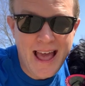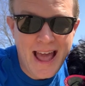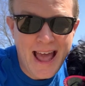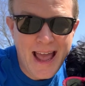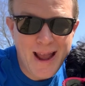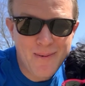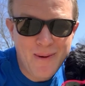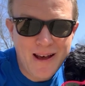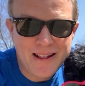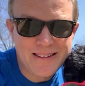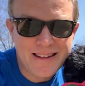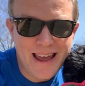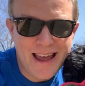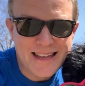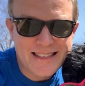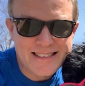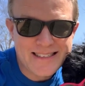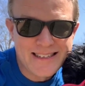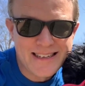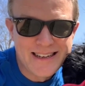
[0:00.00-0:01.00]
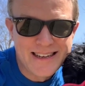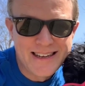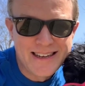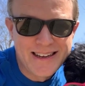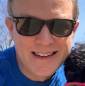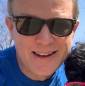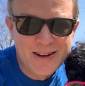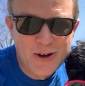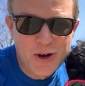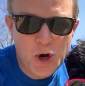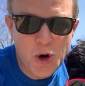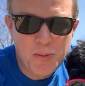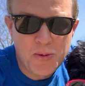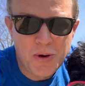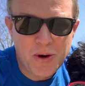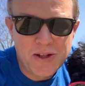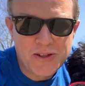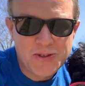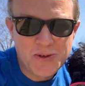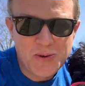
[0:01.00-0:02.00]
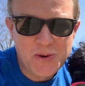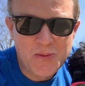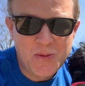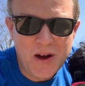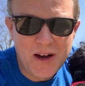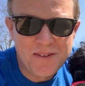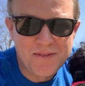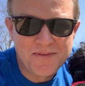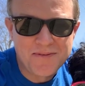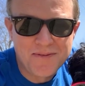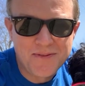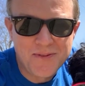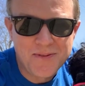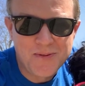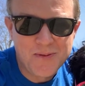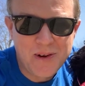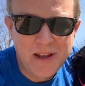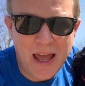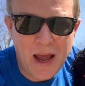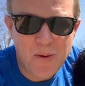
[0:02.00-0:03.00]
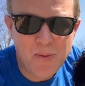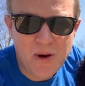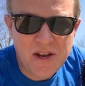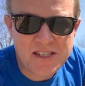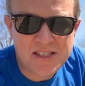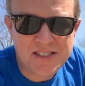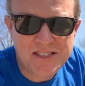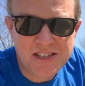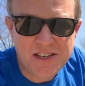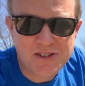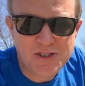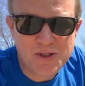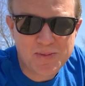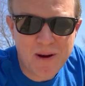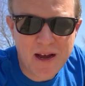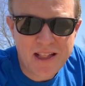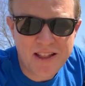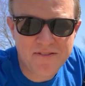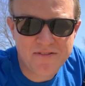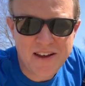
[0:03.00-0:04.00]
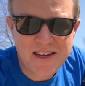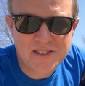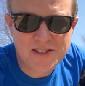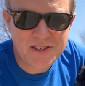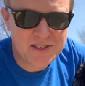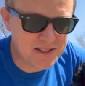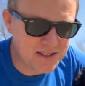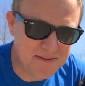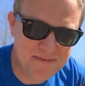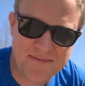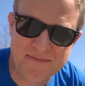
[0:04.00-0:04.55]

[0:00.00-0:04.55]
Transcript: Hey Wildcats, hope you're all doing well. We can't wait to see your smiling faces